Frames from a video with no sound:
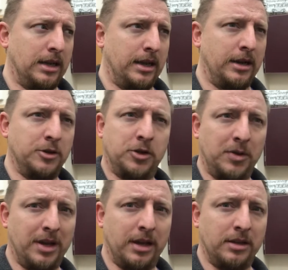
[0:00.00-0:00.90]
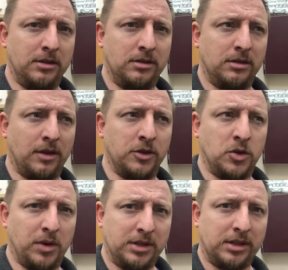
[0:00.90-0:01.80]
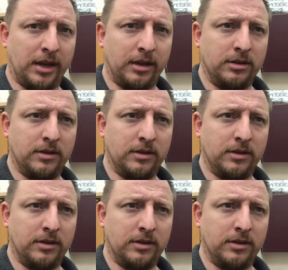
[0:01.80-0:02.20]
and in two days, on the 22nd